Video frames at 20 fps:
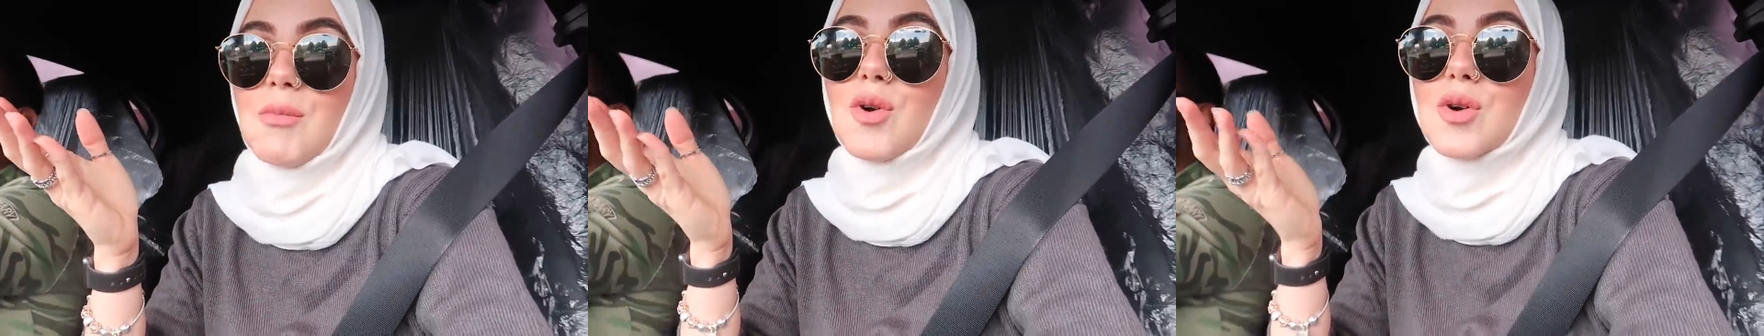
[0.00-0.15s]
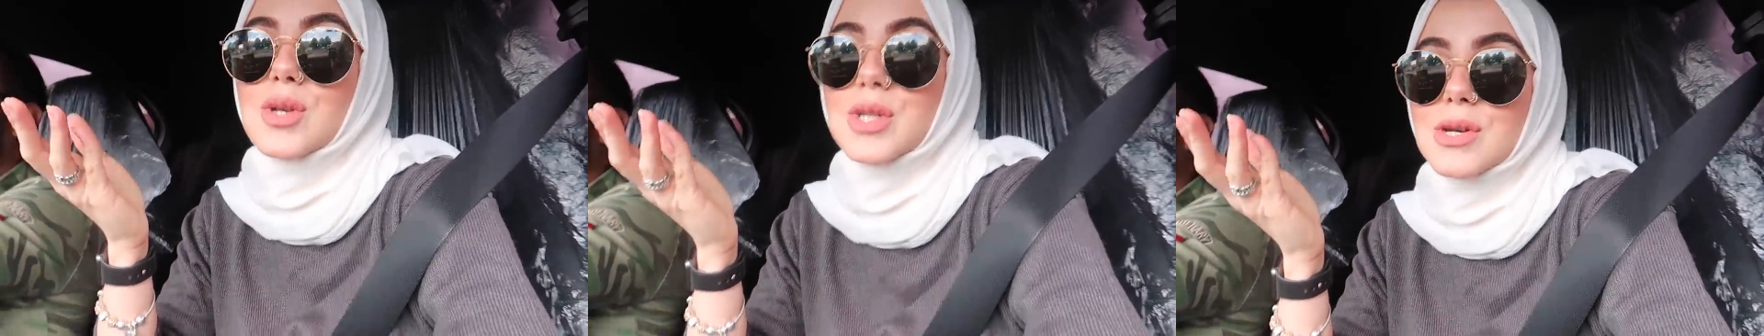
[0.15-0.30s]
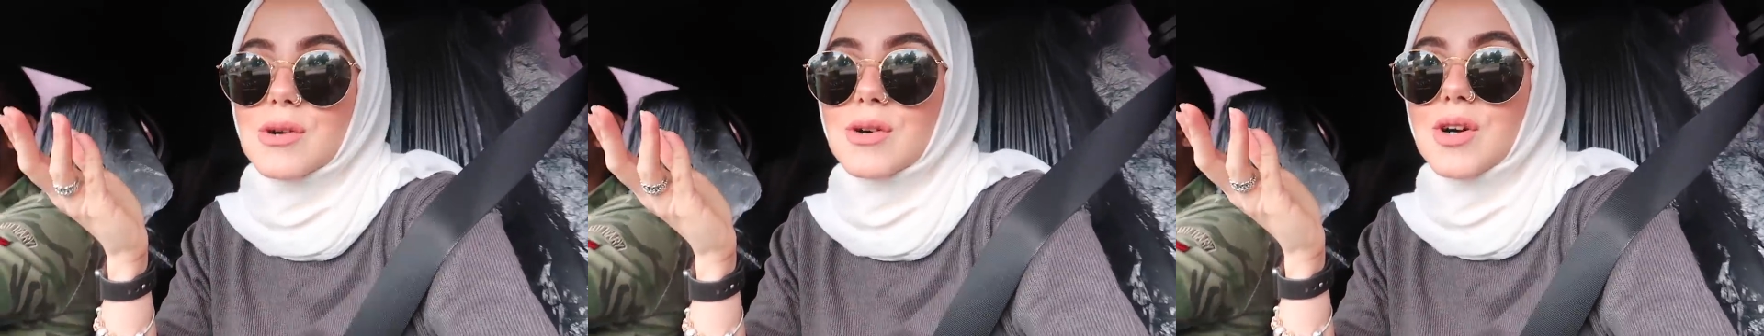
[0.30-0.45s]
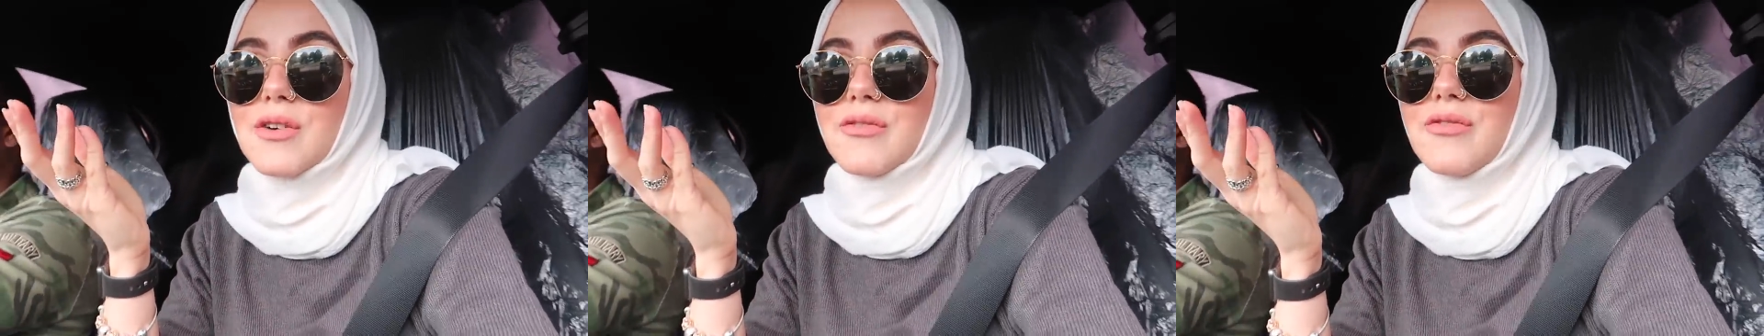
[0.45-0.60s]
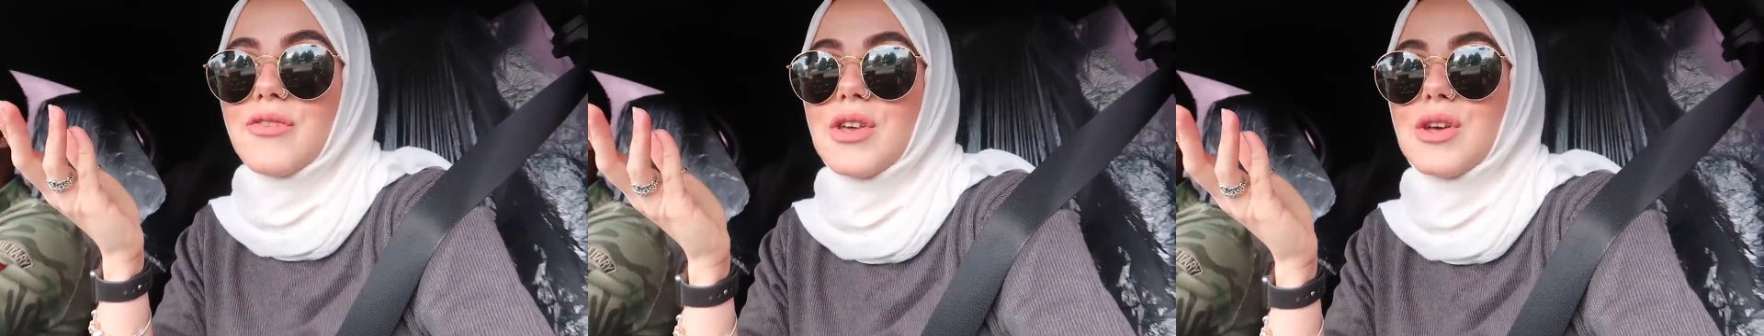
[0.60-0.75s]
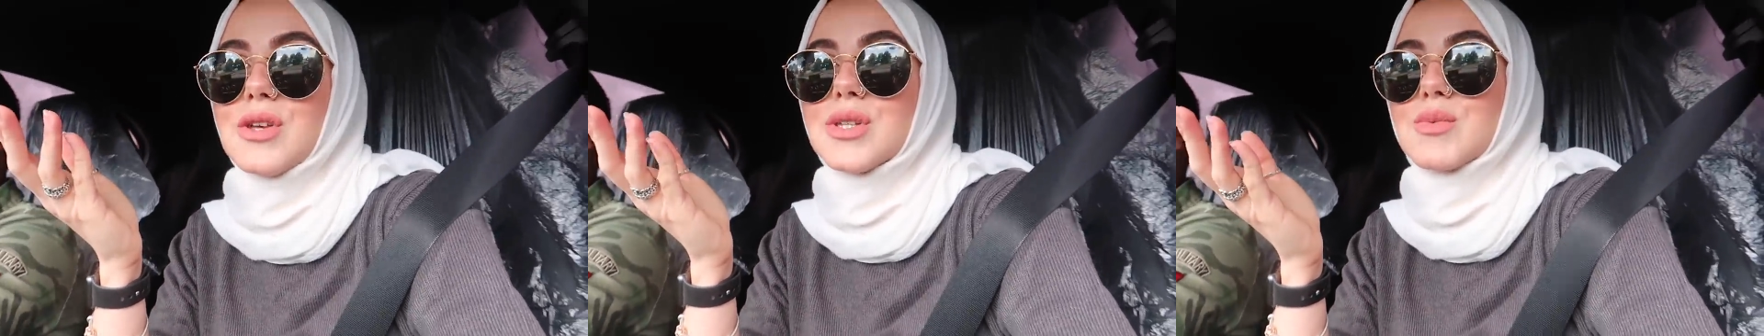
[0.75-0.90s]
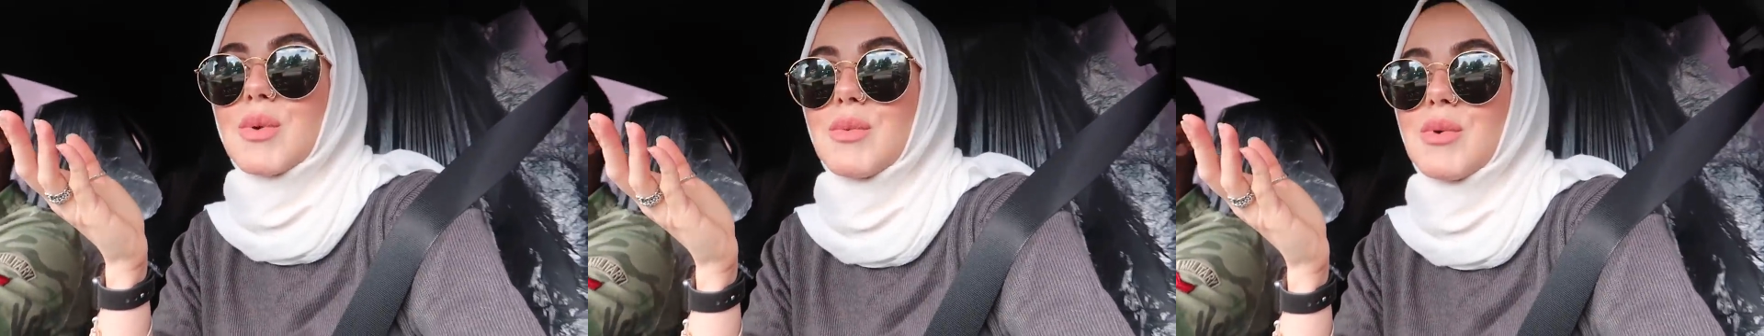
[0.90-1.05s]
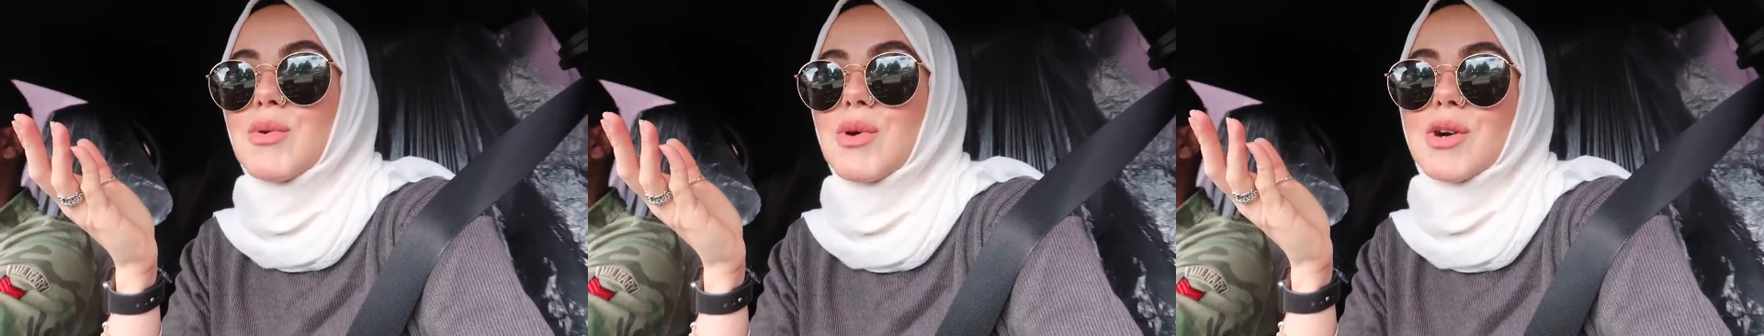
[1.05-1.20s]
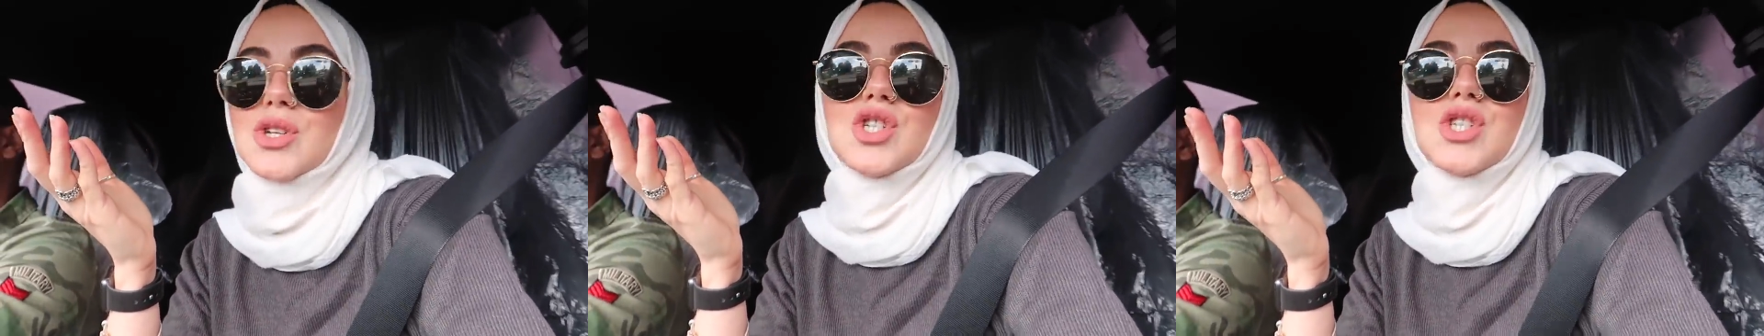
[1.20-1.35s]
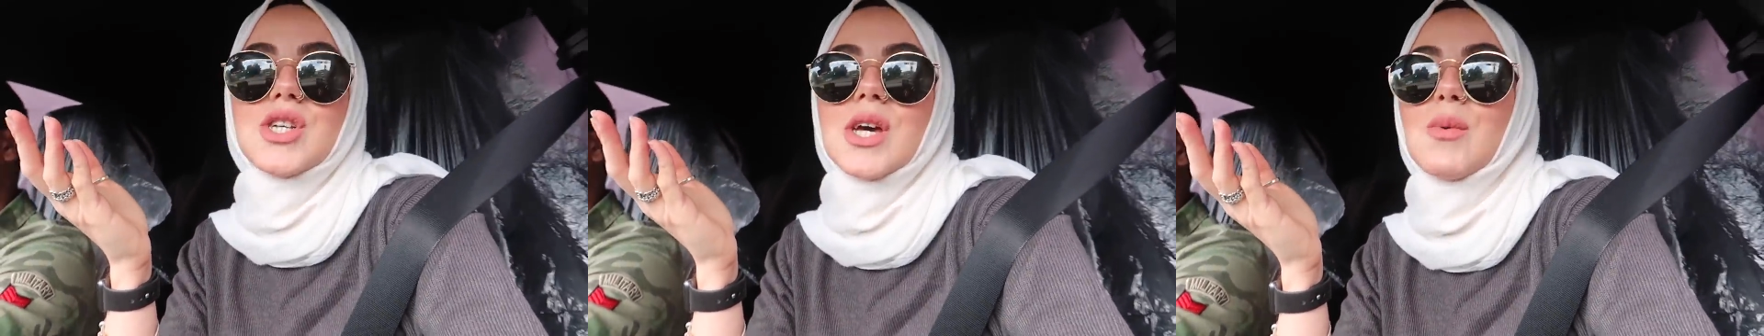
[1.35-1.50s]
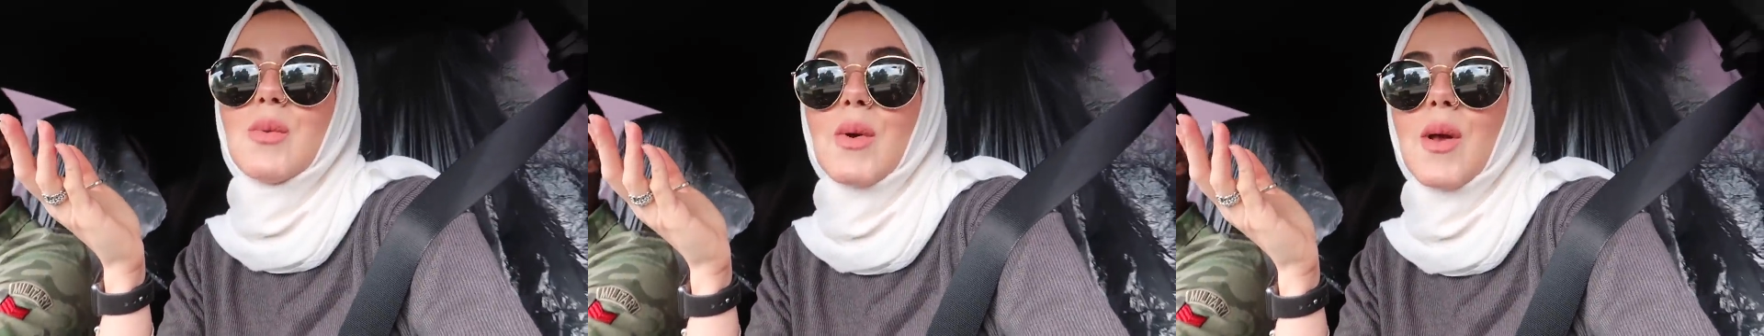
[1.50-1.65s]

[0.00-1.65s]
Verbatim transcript: We were so confused when we watched it.